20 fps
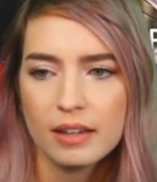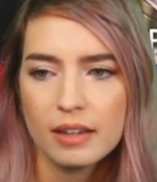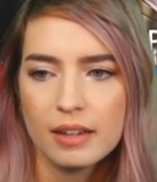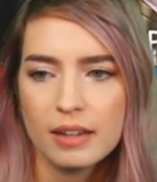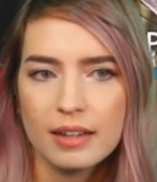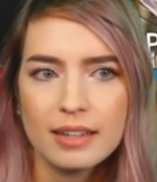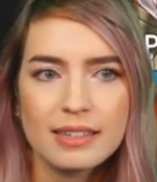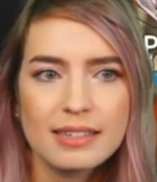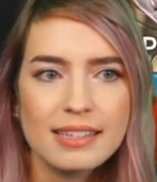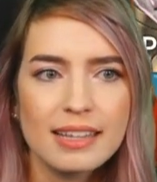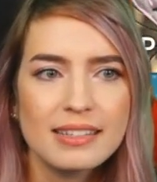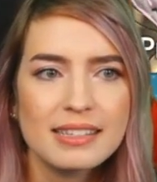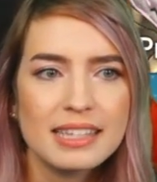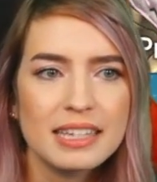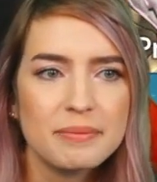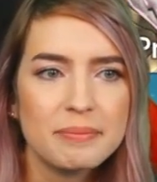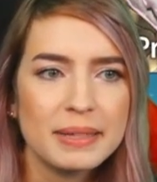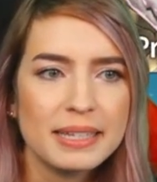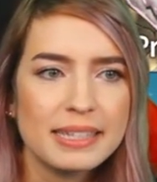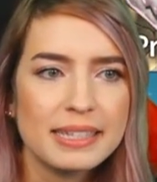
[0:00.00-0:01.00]
Sounds
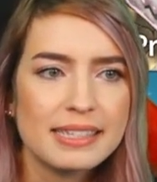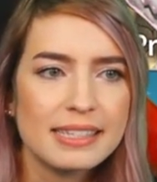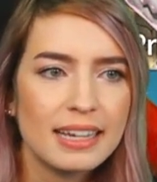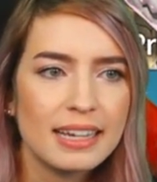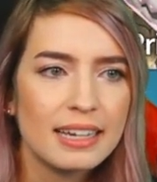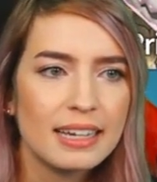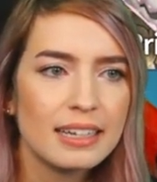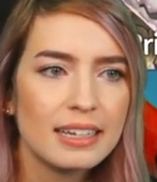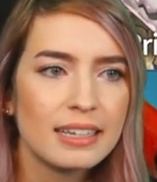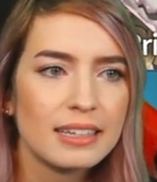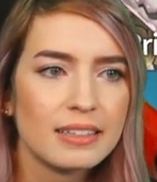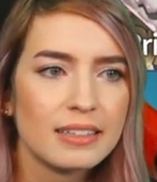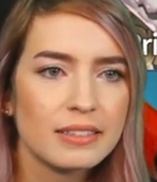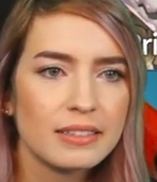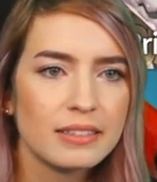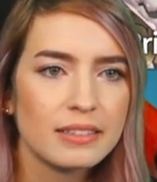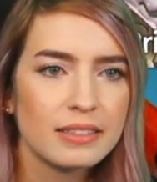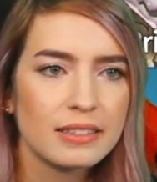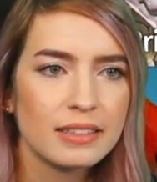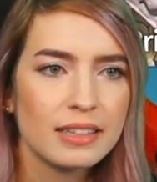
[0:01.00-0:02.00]
good, pizza.
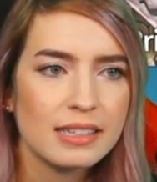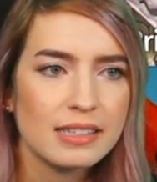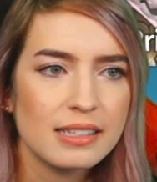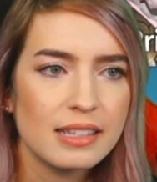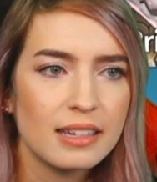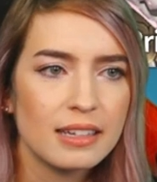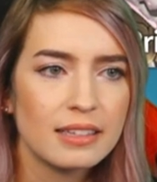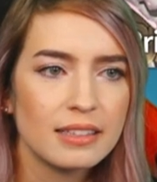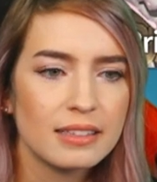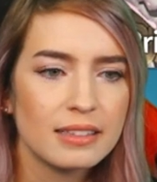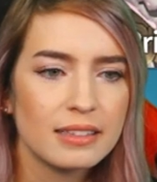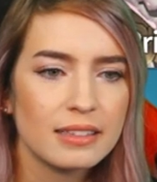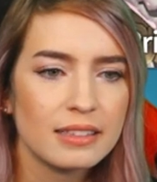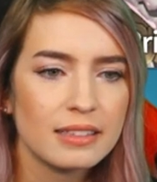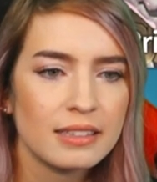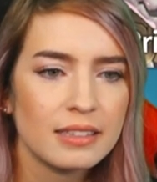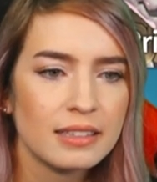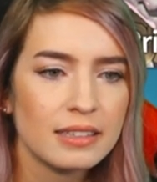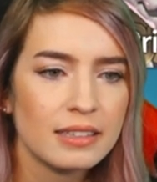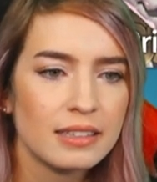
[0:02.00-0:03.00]
That's not.
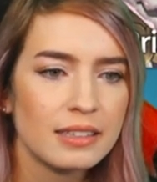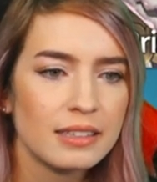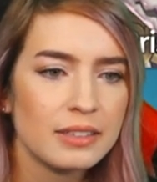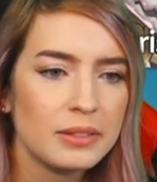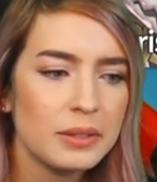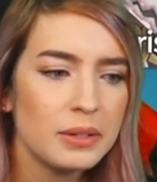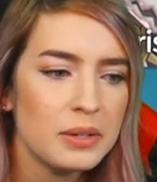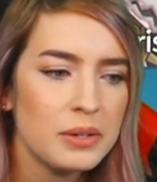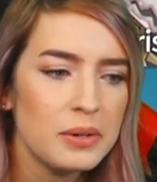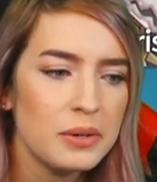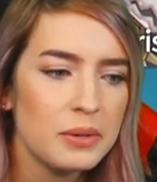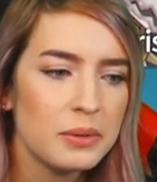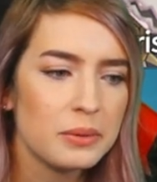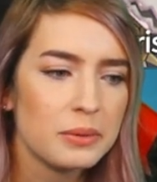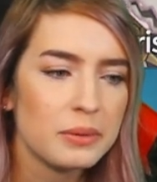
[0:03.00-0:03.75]
No.